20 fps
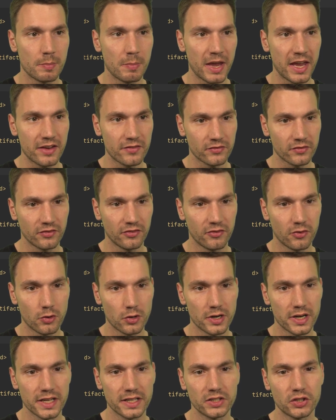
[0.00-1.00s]
Maven
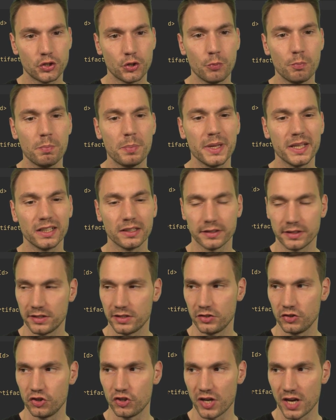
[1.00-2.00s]
for is to
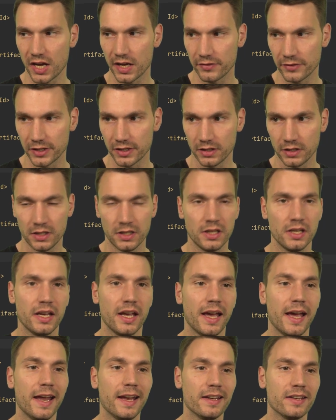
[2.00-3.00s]
build Java.
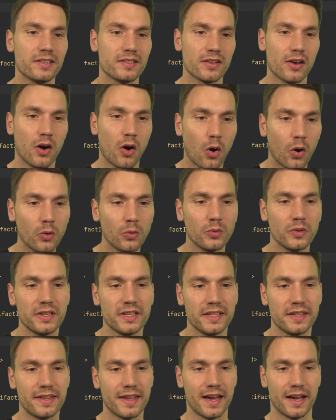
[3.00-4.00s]
And
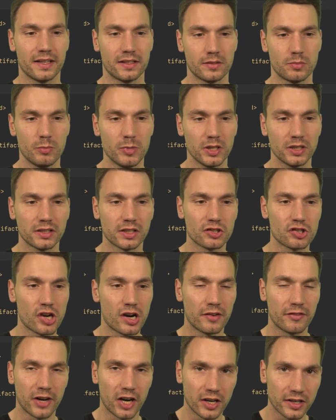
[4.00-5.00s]
only that. Build the
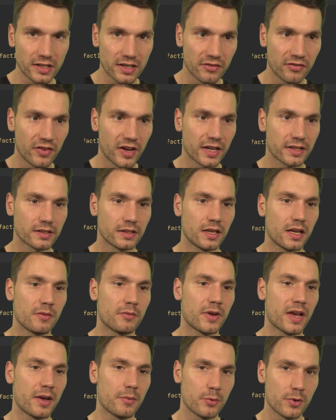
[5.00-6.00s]
Java artifact and
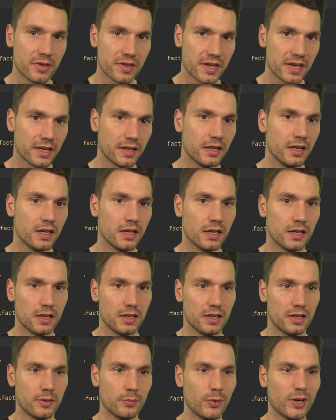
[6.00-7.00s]
have everything,
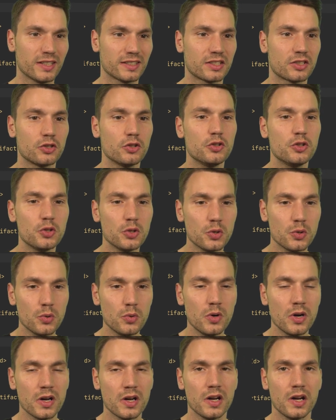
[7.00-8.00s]
to
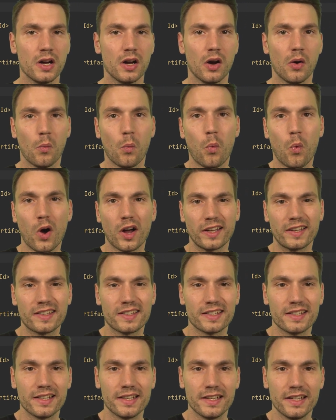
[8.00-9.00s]
do
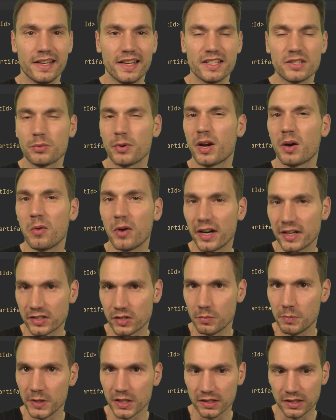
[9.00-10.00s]
what is required
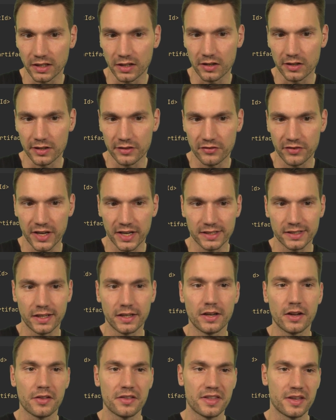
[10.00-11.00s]
to build that artifact
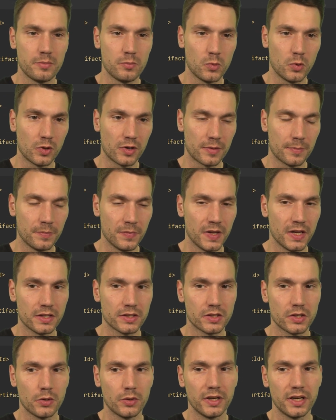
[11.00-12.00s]
and nothing more.
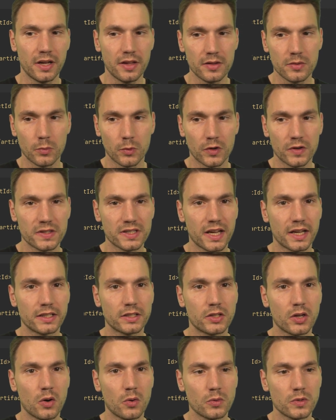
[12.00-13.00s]
So in other words, I
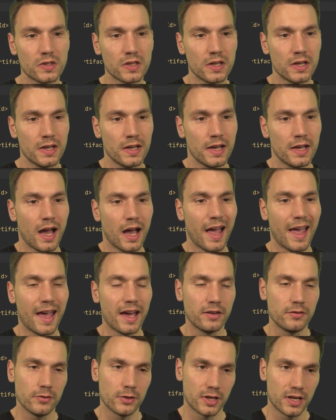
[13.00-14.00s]
don't
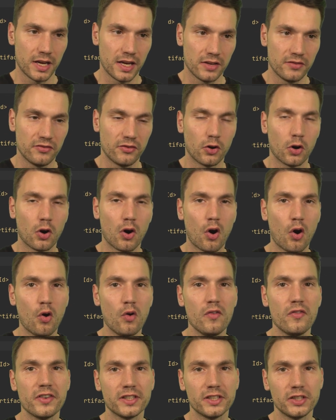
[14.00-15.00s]
advocate for
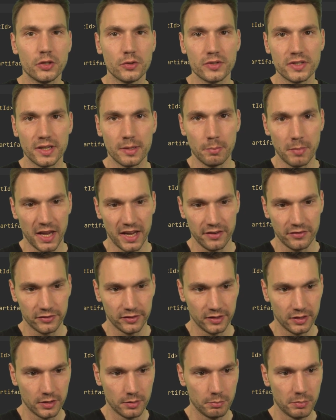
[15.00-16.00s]
overusing
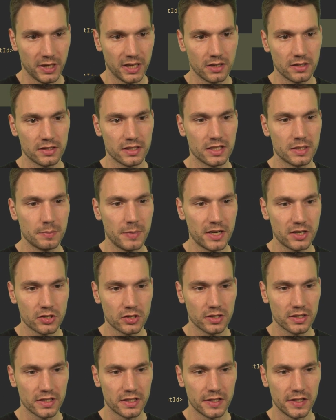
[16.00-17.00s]
Maven, because
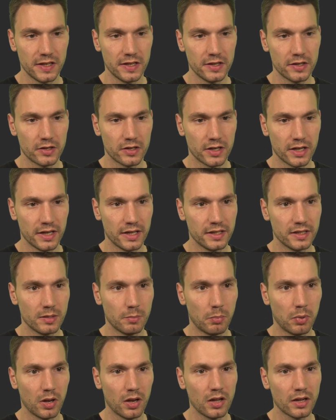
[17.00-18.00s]
especially here in the
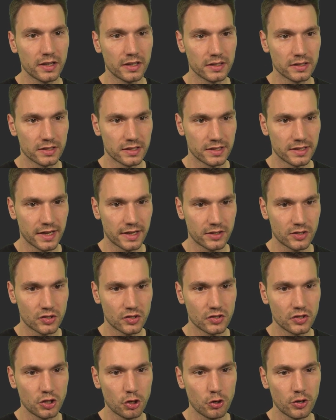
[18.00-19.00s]
plugins
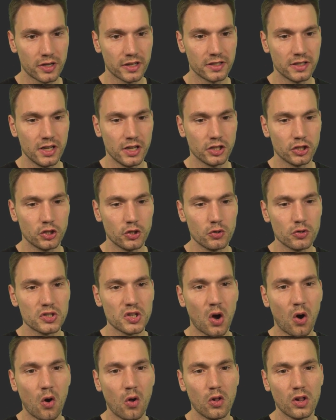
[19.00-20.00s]
section, you can
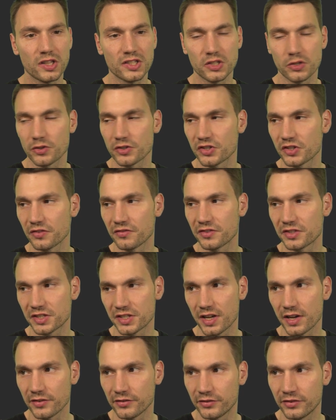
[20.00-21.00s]
use all sorts of
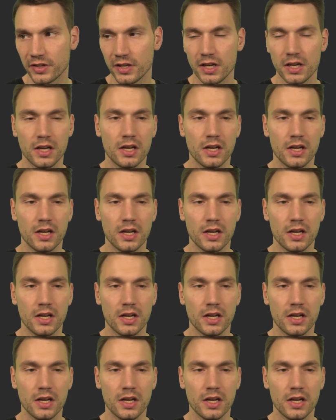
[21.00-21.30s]
stuff.